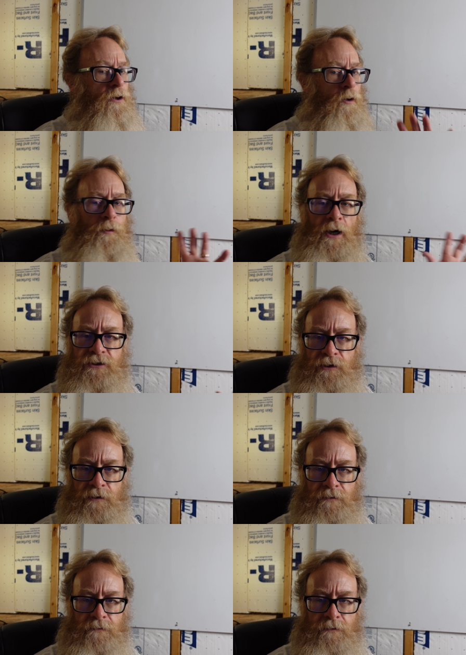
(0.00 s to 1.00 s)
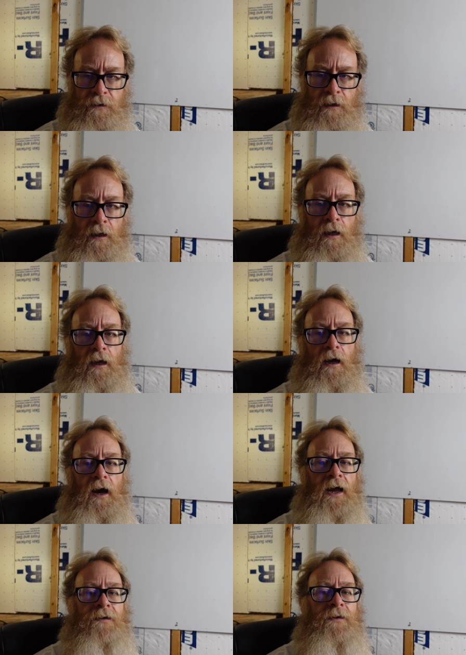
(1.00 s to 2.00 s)
No pressure.
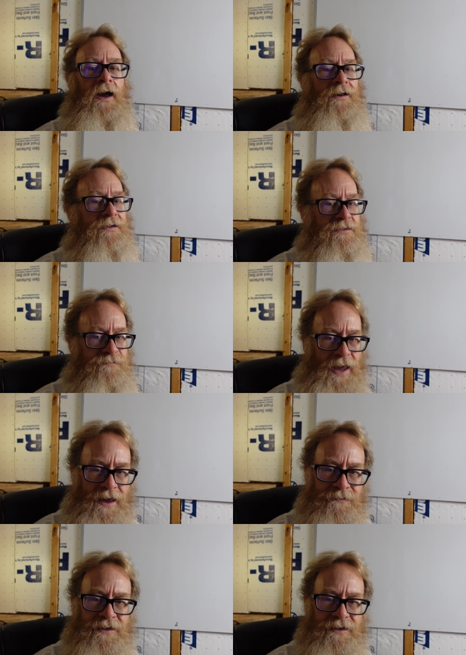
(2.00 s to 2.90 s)
I am not going to spam